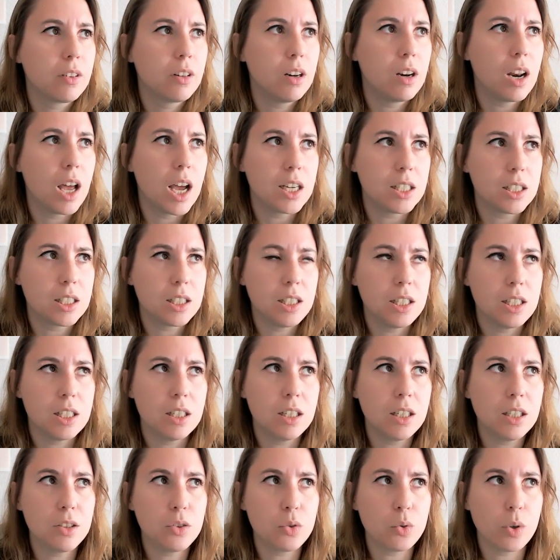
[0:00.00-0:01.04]
last
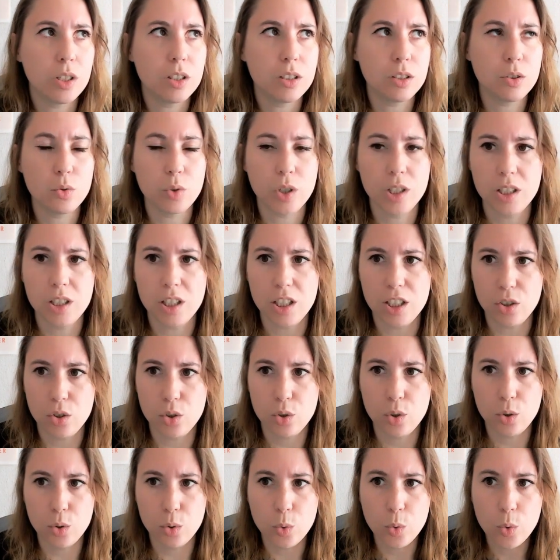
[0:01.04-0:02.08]
year in
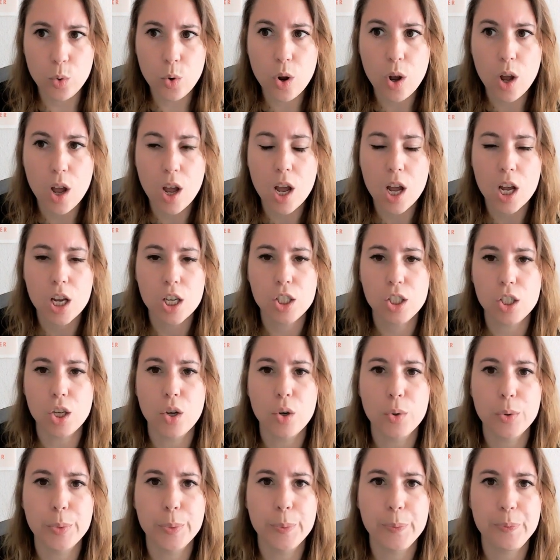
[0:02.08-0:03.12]
2022.
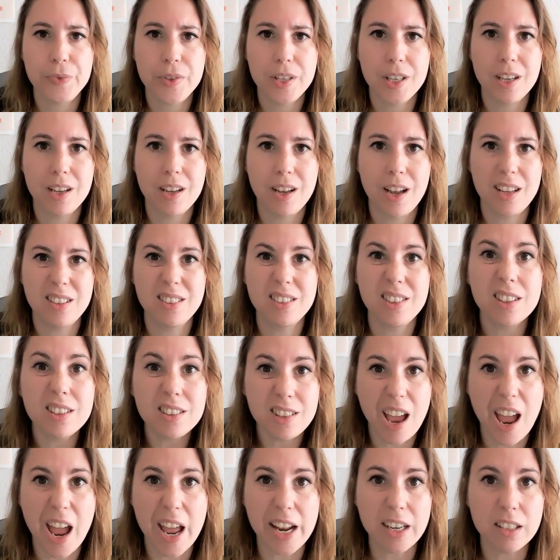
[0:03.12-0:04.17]
So until
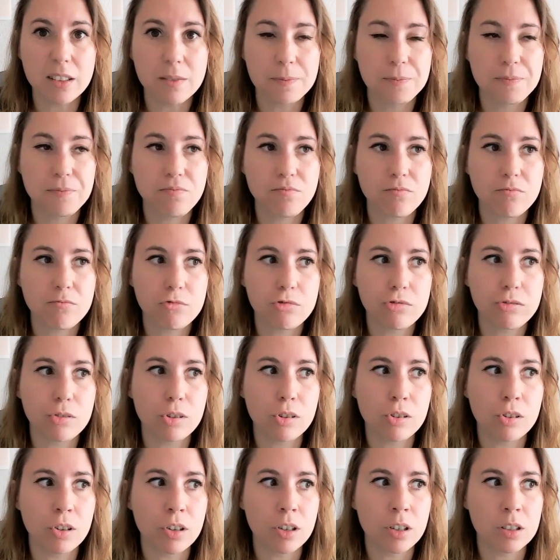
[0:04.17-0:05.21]
then,
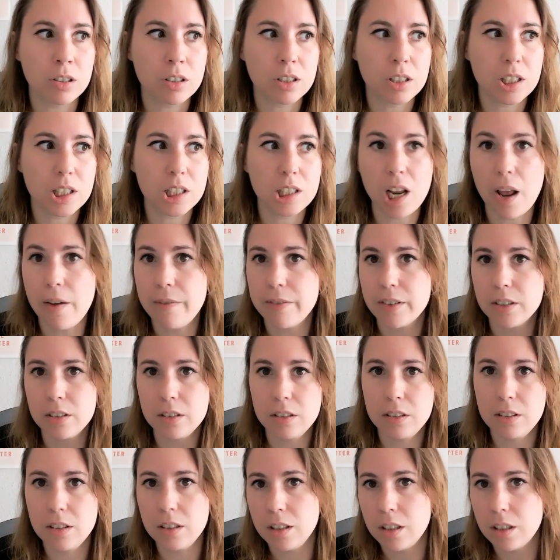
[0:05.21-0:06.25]
for
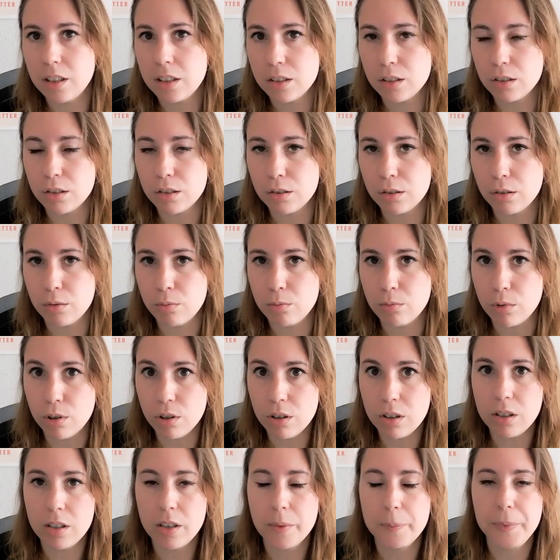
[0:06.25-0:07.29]
7 years or
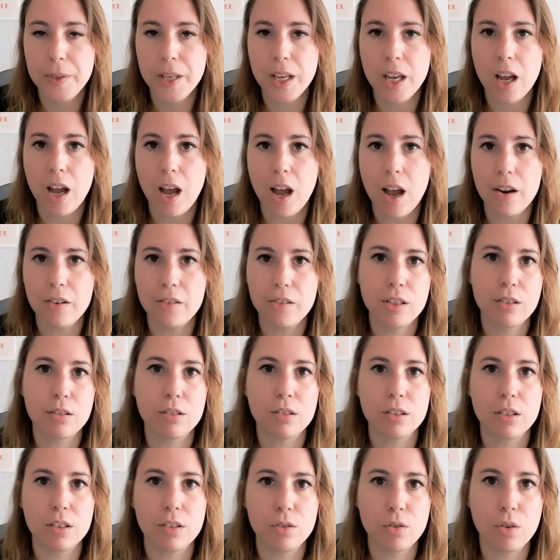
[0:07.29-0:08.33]
more, I
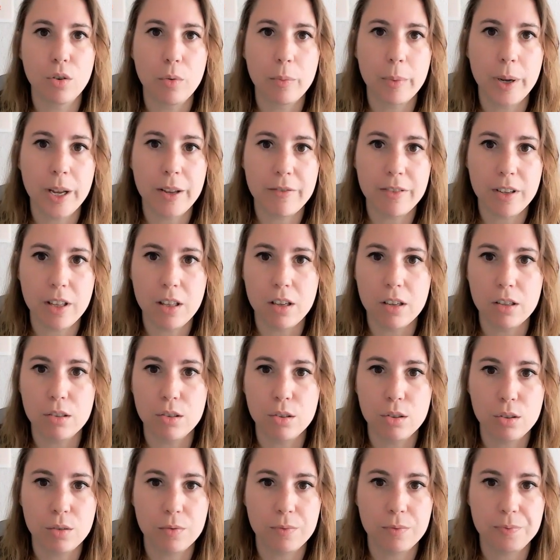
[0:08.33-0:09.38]
recorded all my
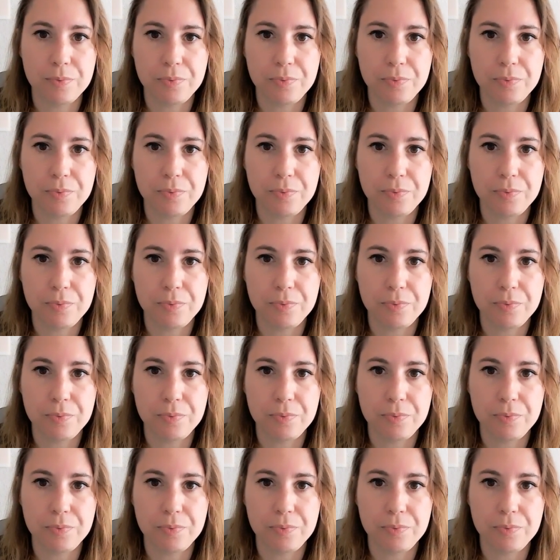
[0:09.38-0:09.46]
videos